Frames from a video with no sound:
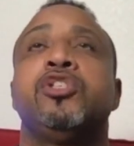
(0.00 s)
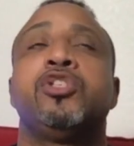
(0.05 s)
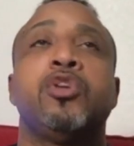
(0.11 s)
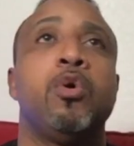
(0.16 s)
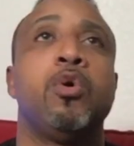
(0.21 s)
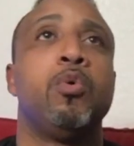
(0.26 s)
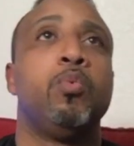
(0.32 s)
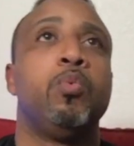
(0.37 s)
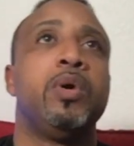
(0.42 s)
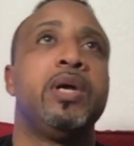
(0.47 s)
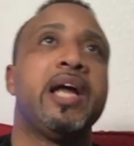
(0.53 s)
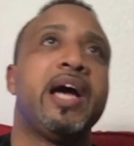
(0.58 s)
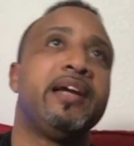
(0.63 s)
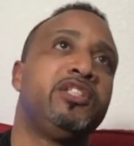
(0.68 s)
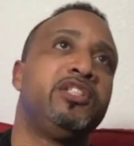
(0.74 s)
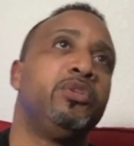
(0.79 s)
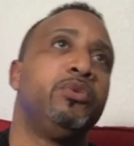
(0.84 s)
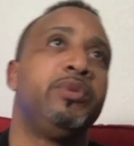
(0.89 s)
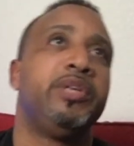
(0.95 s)
what I
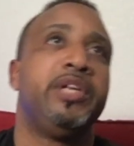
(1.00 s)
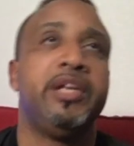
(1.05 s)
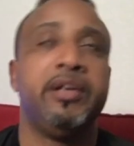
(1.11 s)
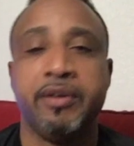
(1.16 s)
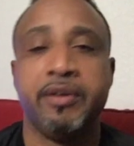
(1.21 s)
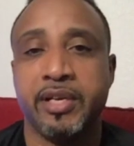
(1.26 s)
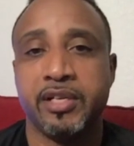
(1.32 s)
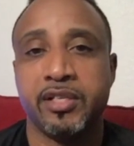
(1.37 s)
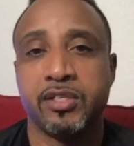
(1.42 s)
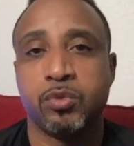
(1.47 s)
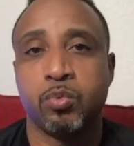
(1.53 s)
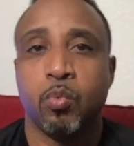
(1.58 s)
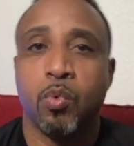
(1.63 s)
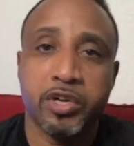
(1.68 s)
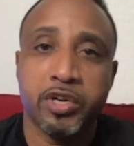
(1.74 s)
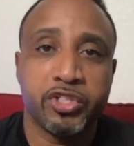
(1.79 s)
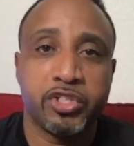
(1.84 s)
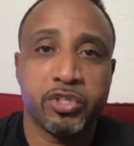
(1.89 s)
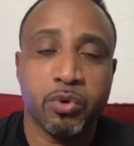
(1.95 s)
do here is one
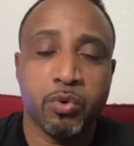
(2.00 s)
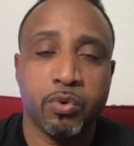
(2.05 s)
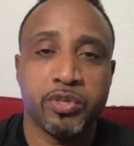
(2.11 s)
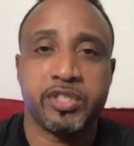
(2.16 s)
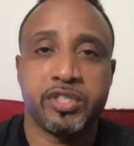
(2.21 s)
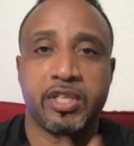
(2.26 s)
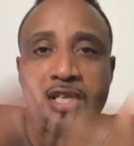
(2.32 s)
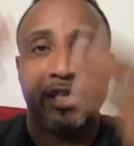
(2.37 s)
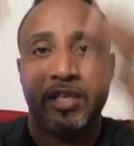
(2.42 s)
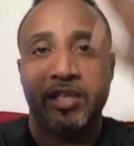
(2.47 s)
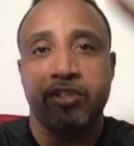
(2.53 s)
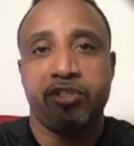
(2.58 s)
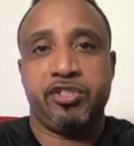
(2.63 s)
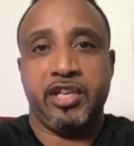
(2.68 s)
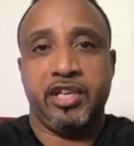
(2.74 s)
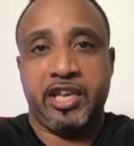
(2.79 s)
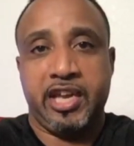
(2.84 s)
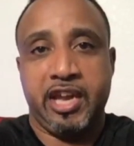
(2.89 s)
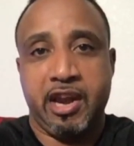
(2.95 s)
source is the
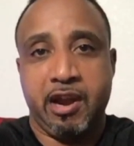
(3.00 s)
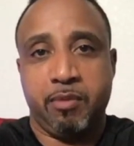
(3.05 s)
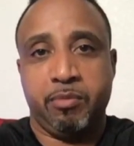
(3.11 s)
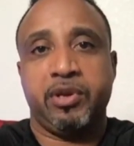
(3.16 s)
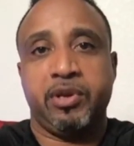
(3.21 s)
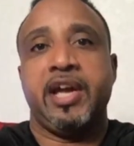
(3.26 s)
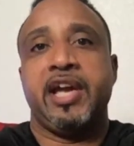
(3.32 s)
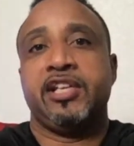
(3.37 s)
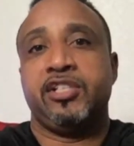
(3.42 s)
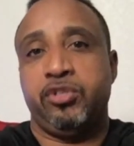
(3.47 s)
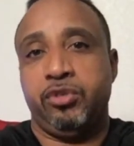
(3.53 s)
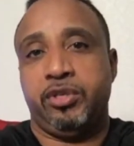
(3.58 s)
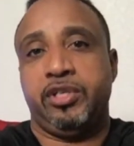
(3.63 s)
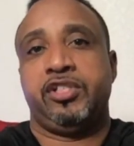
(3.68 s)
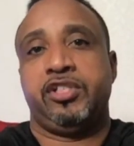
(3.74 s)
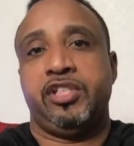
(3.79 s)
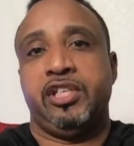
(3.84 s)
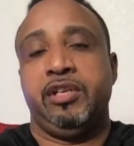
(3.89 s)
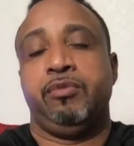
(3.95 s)
camera, as you can
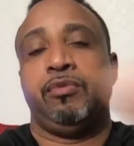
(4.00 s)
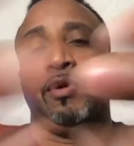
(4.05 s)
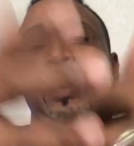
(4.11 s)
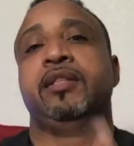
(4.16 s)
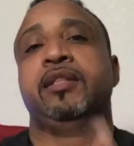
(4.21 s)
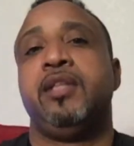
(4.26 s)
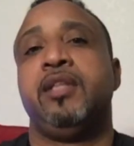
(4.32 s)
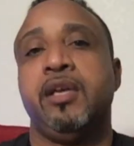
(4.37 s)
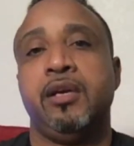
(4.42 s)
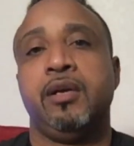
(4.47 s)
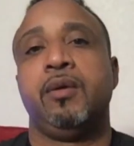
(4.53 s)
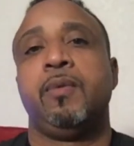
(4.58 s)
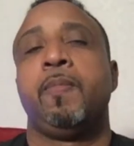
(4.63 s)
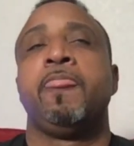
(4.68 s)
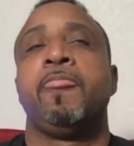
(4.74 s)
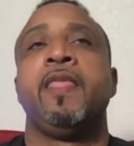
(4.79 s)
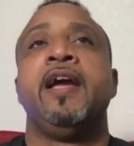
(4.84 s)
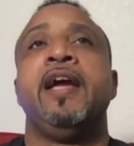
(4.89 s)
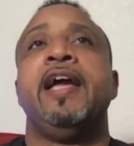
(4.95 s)
see right there.
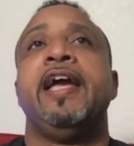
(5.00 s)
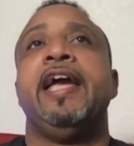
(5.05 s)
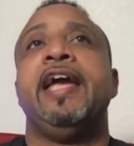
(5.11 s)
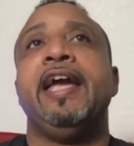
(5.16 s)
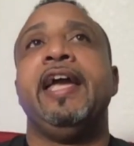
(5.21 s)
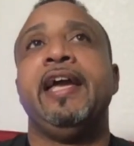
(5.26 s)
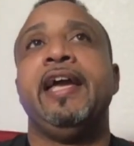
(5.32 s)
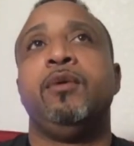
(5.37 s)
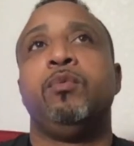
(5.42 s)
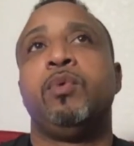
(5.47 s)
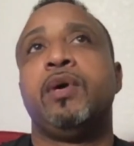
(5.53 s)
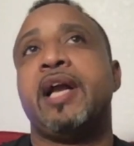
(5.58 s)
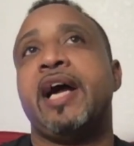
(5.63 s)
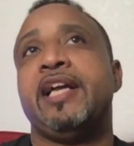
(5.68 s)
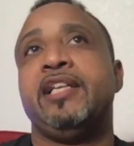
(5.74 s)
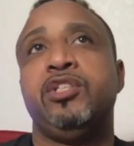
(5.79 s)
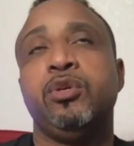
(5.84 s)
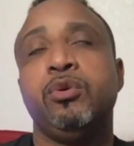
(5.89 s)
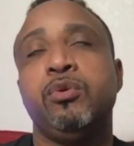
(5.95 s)
And what I
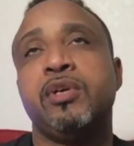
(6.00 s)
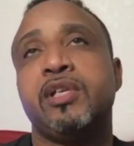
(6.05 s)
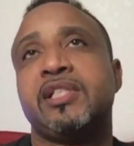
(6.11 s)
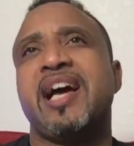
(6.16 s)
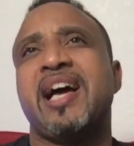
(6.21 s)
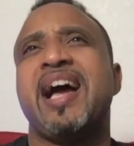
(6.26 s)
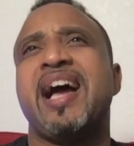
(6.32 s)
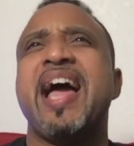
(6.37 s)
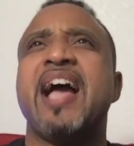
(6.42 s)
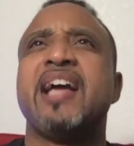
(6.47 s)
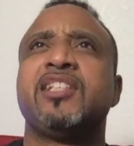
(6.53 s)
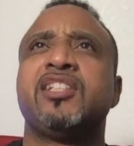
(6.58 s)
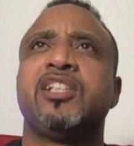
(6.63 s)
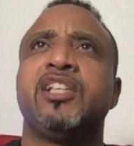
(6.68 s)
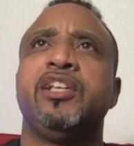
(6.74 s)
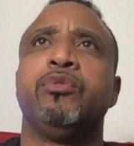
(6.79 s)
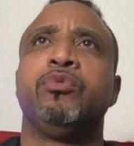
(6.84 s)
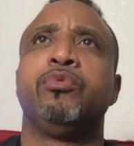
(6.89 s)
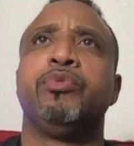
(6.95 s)
do is I actually
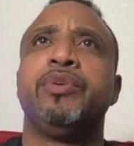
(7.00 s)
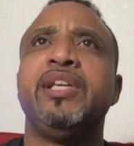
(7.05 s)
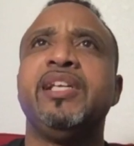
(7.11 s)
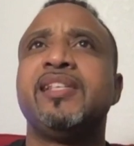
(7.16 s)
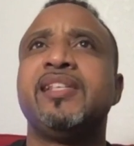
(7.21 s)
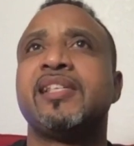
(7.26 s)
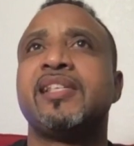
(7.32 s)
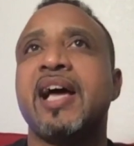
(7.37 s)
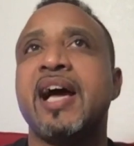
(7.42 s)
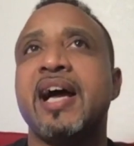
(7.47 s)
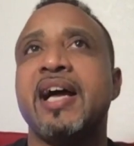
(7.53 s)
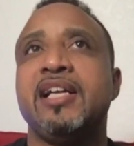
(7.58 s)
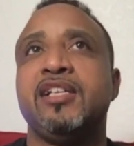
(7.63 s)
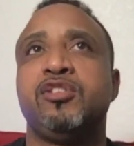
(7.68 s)
resize